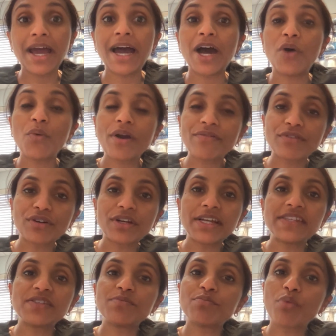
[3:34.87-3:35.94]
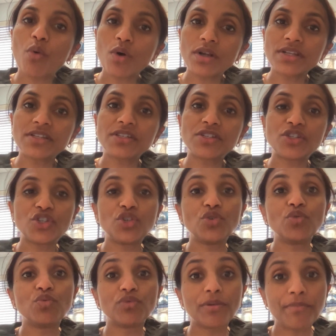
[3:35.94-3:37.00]
However, it's important
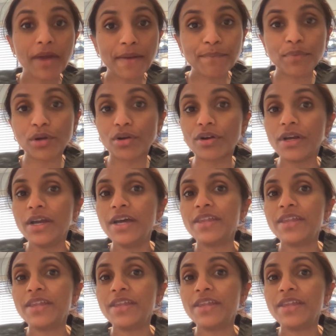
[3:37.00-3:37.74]
to remember